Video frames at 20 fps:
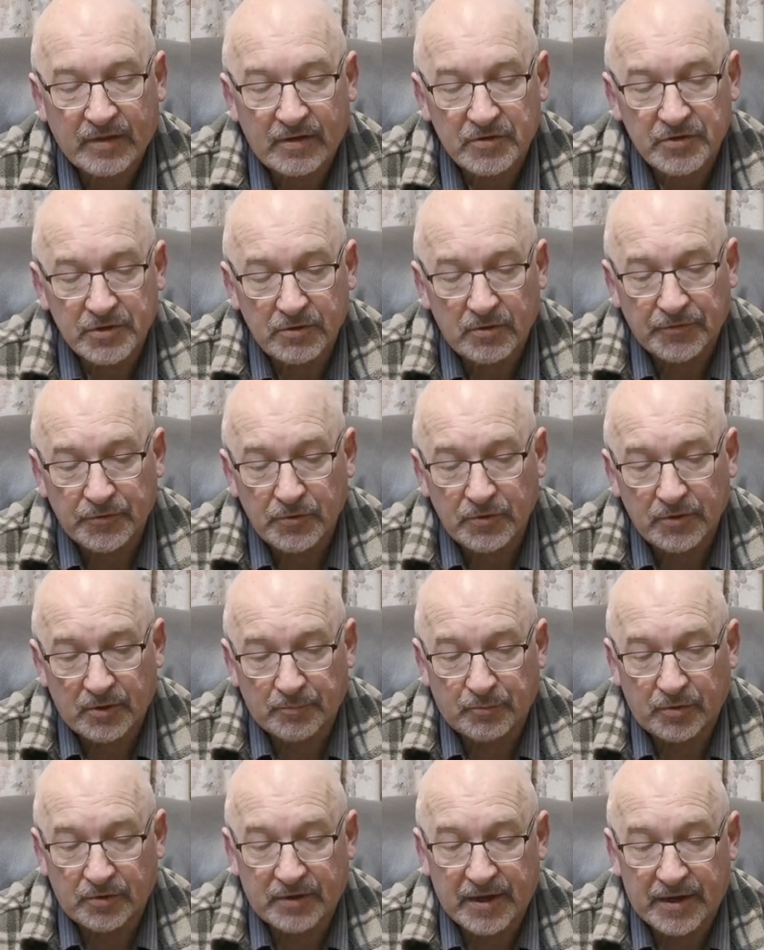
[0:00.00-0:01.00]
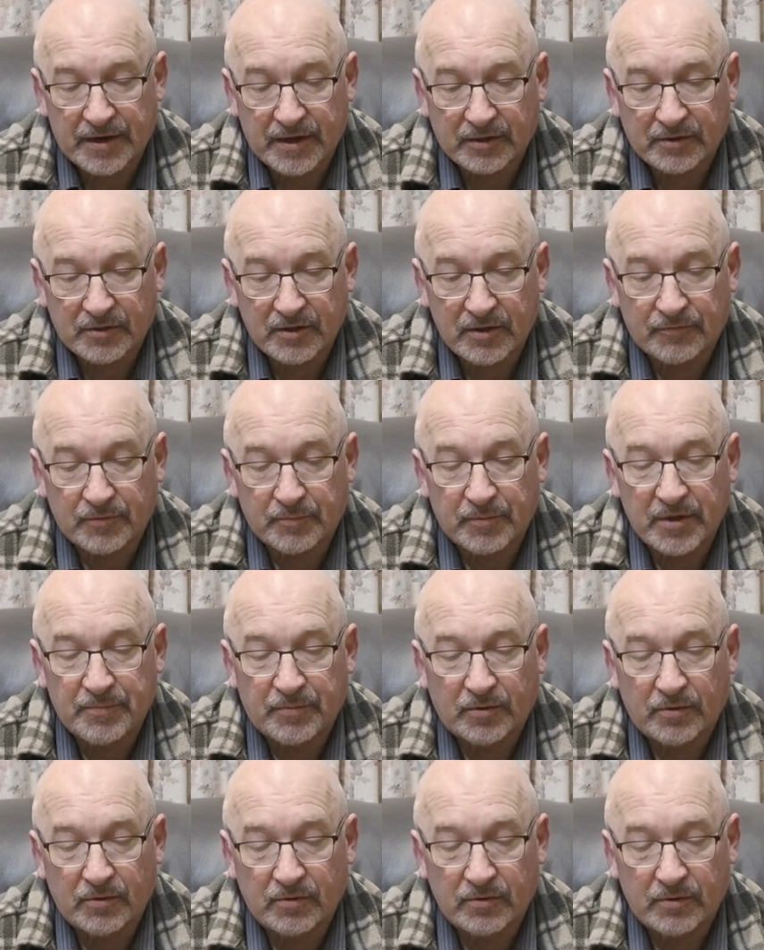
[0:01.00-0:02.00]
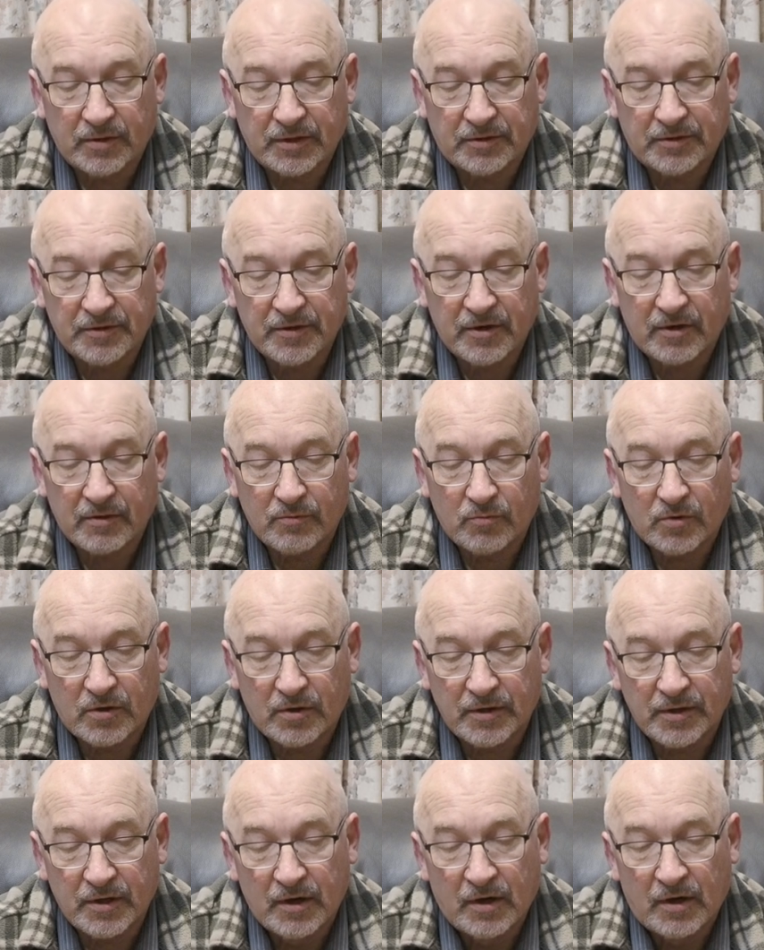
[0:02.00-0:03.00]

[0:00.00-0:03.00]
So I thought I'd put that out there for people who are DIY